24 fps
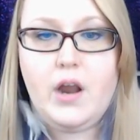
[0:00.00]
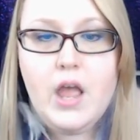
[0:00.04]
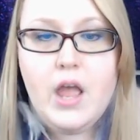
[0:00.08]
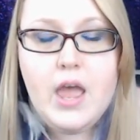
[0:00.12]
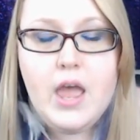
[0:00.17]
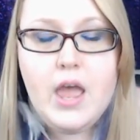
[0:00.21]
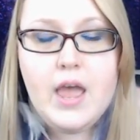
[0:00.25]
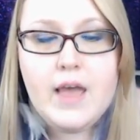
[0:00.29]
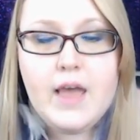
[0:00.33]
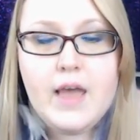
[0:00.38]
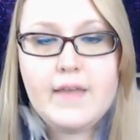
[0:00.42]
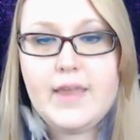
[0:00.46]

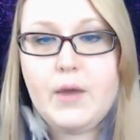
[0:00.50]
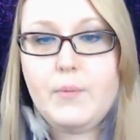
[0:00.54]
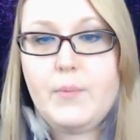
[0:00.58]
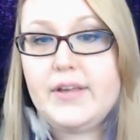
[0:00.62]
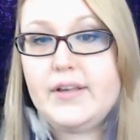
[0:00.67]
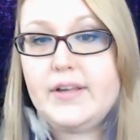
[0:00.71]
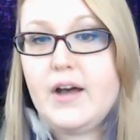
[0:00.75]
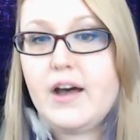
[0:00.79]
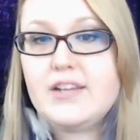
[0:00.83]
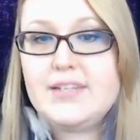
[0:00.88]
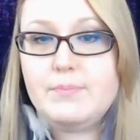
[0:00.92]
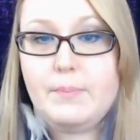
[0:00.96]
that we
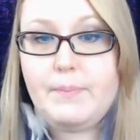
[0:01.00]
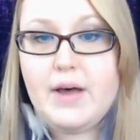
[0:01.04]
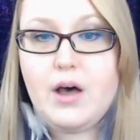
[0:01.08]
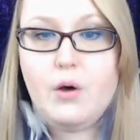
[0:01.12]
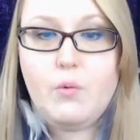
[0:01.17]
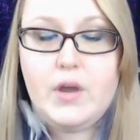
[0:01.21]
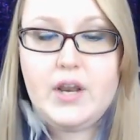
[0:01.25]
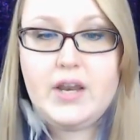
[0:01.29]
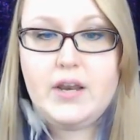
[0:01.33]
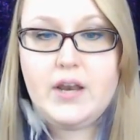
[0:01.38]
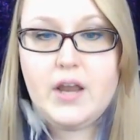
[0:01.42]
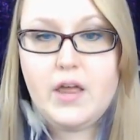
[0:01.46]
gossip about
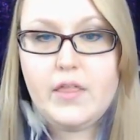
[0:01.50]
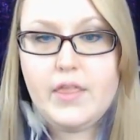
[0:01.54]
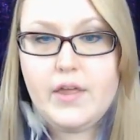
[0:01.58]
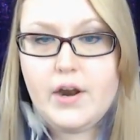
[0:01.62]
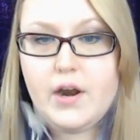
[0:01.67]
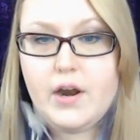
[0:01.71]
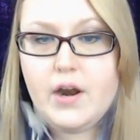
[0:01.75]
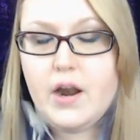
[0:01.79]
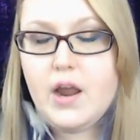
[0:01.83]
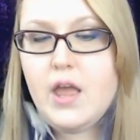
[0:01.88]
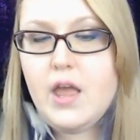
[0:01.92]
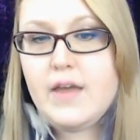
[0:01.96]
one
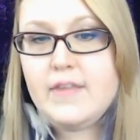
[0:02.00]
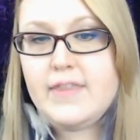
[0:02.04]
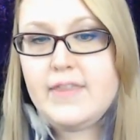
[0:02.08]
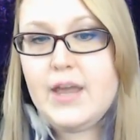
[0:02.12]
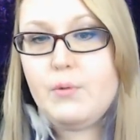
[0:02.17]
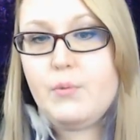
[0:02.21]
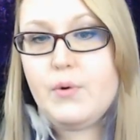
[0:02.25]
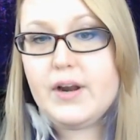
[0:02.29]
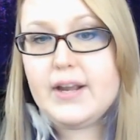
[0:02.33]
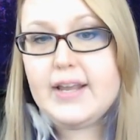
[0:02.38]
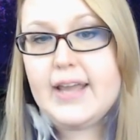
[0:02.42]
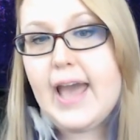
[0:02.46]
another, that
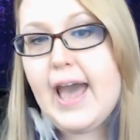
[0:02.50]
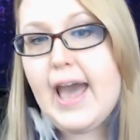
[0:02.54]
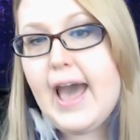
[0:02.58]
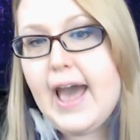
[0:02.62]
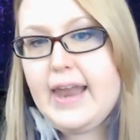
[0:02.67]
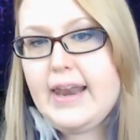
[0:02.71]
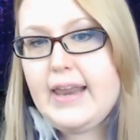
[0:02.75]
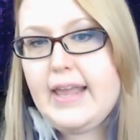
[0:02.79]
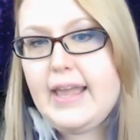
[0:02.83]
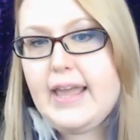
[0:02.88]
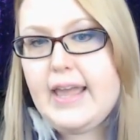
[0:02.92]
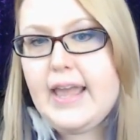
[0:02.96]
we're
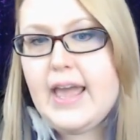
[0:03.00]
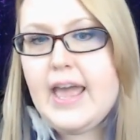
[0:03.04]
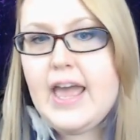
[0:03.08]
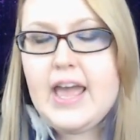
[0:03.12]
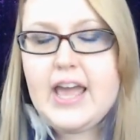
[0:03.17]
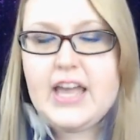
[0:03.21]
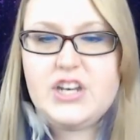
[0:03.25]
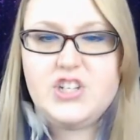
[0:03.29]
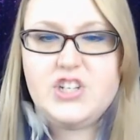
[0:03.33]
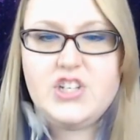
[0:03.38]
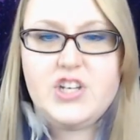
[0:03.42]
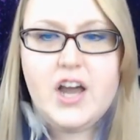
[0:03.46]
catty
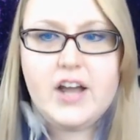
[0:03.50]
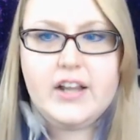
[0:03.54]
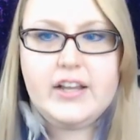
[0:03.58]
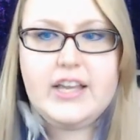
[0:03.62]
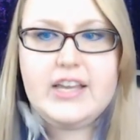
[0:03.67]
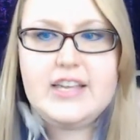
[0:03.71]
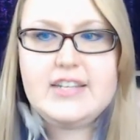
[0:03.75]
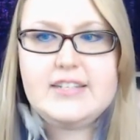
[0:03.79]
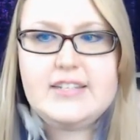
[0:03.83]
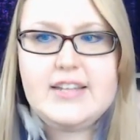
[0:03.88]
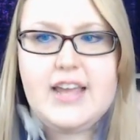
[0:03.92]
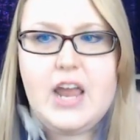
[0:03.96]
and
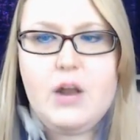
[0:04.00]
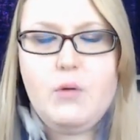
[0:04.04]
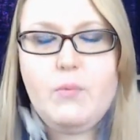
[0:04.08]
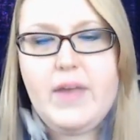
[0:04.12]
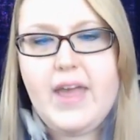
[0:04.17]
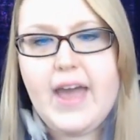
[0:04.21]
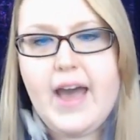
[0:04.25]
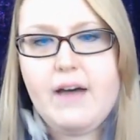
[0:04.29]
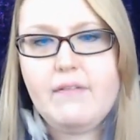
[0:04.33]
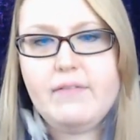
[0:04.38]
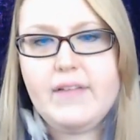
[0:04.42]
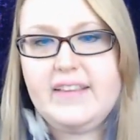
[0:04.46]
jealous, and we
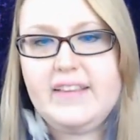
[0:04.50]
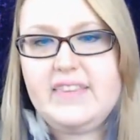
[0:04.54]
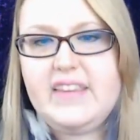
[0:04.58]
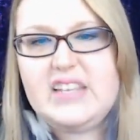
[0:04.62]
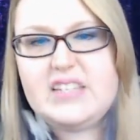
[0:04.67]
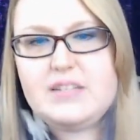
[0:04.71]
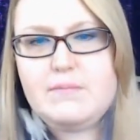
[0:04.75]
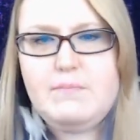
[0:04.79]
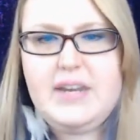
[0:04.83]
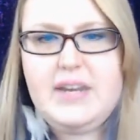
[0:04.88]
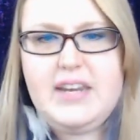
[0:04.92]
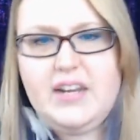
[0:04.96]
have like
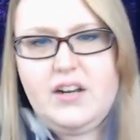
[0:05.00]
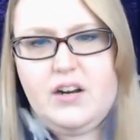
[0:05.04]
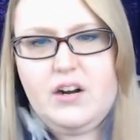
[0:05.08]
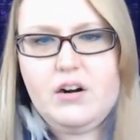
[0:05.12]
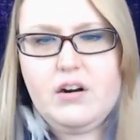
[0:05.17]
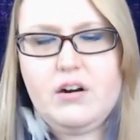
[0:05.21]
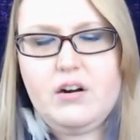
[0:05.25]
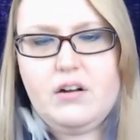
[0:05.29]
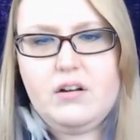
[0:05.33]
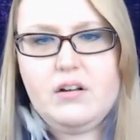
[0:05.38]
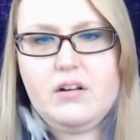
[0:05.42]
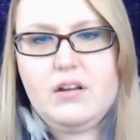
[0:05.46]
these mean
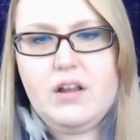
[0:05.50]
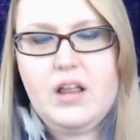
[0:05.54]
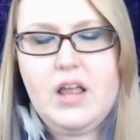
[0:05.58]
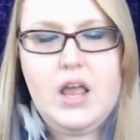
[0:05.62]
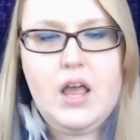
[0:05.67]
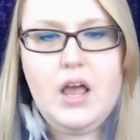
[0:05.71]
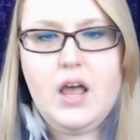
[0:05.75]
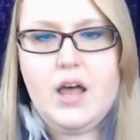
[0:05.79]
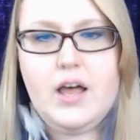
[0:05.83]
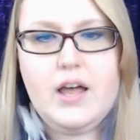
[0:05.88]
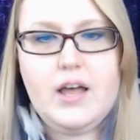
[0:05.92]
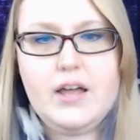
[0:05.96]
girl
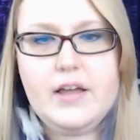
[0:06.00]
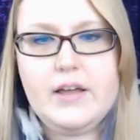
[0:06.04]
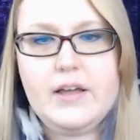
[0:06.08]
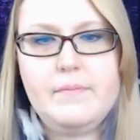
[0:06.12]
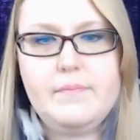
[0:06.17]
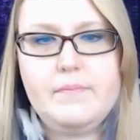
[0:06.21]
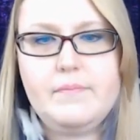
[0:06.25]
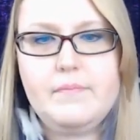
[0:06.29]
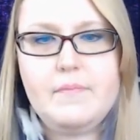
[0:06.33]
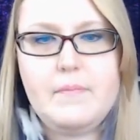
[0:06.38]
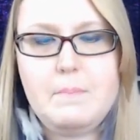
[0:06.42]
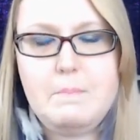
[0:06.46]
um,
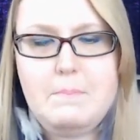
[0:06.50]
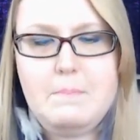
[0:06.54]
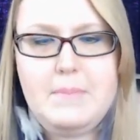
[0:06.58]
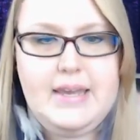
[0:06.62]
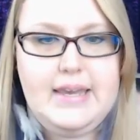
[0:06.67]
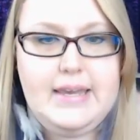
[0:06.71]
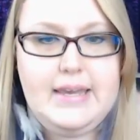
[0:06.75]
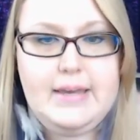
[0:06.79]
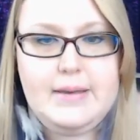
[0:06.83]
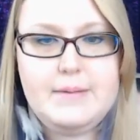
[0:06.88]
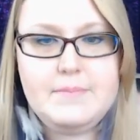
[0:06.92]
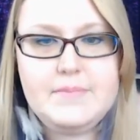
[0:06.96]

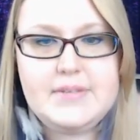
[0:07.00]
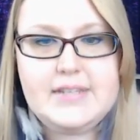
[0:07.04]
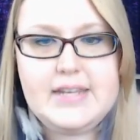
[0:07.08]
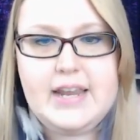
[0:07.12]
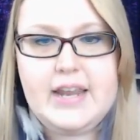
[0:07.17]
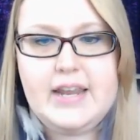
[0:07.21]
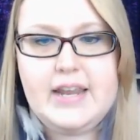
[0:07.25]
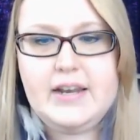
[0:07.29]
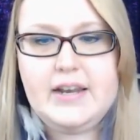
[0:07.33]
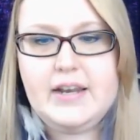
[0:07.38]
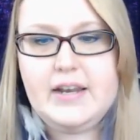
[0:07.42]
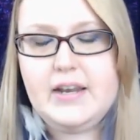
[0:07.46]
memes
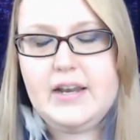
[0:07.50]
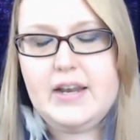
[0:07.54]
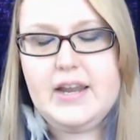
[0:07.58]
and,